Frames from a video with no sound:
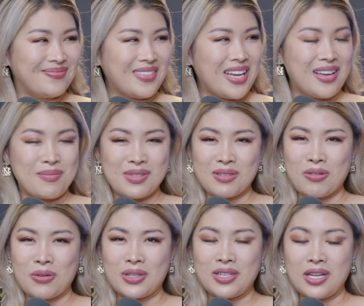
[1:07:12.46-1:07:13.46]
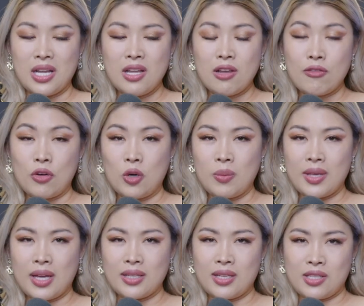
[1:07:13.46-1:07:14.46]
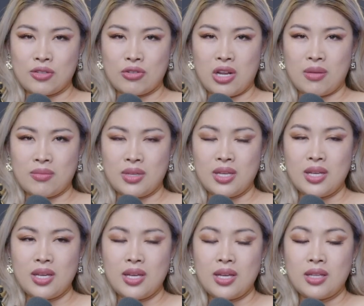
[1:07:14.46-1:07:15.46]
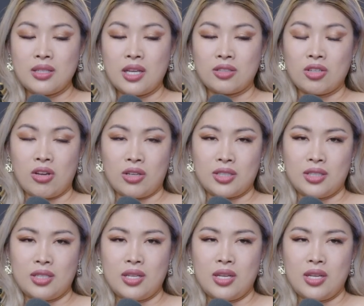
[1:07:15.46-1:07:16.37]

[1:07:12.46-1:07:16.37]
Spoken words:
I am so honored. Follow me on Instagram, TikTok,